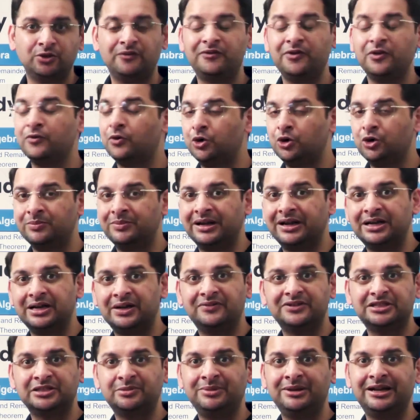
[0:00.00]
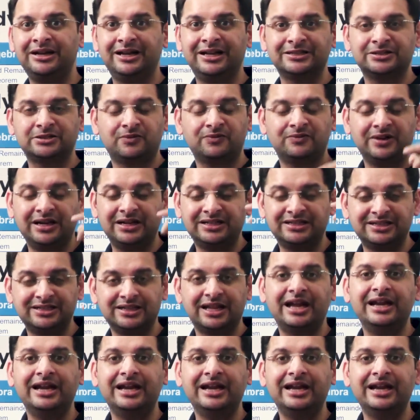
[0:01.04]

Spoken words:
So if you want to make a divisibility test of, let's say,